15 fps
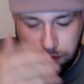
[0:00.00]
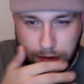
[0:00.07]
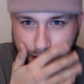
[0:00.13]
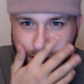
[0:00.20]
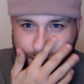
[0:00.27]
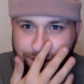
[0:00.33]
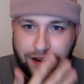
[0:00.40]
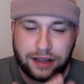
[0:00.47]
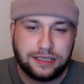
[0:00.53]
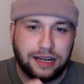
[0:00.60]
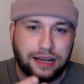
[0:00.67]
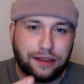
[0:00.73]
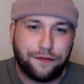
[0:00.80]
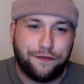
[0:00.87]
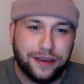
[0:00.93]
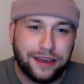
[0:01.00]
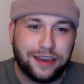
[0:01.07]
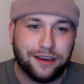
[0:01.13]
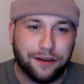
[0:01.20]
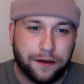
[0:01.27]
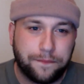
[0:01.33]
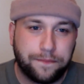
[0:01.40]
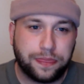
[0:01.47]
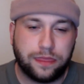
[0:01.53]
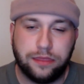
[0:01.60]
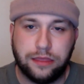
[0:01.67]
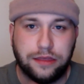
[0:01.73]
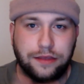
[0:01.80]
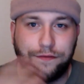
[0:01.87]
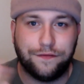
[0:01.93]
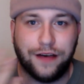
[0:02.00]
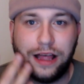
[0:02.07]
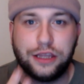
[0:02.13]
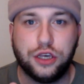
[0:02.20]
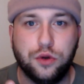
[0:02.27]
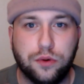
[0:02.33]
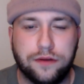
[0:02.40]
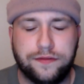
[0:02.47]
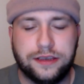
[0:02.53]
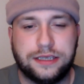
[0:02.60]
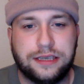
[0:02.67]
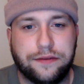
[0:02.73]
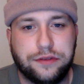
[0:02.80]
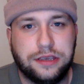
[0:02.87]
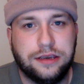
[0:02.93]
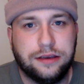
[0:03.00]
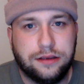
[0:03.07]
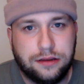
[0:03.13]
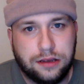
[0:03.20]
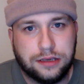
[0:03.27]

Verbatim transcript: the fact that the figure that the value of this seven year